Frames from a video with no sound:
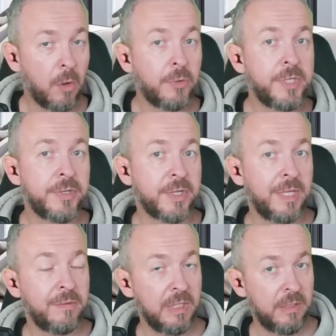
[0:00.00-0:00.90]
On the other
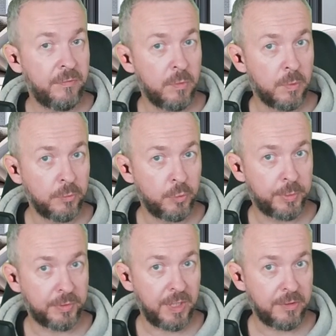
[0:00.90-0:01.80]
hand, if you want to
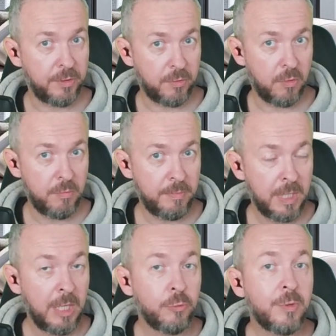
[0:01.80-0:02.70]
protect your home,
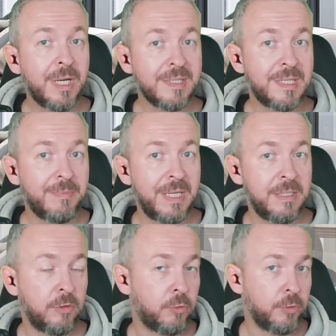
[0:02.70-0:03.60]
to customize
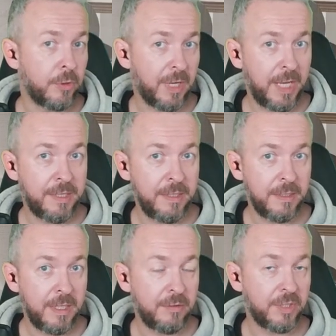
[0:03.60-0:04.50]
it to your liking
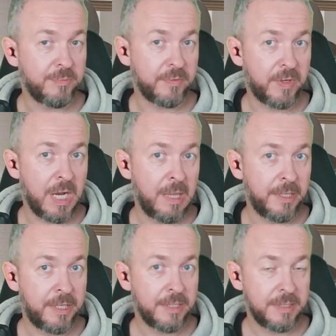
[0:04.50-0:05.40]
in terms of
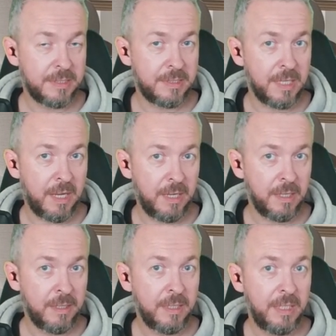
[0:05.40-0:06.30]
color,
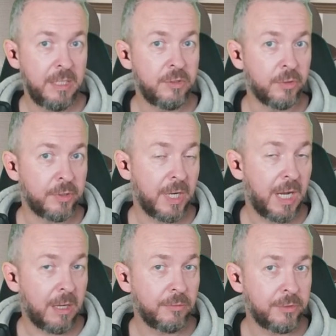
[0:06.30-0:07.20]
style, indoor,
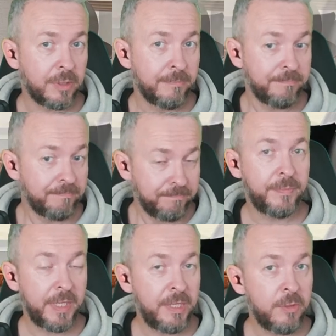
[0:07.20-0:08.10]
outdoor,
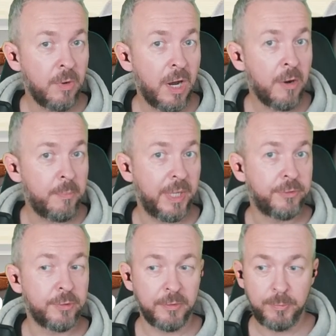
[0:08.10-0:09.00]
then you are
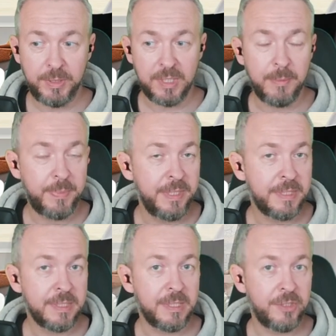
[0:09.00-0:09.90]
better off with
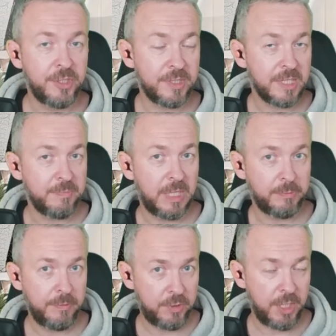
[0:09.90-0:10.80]
companies such as
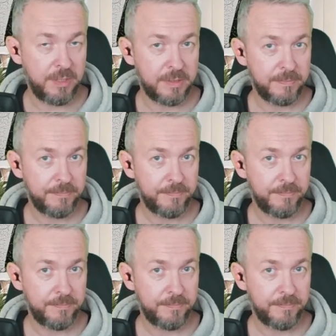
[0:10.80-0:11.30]
SmartWave Shades.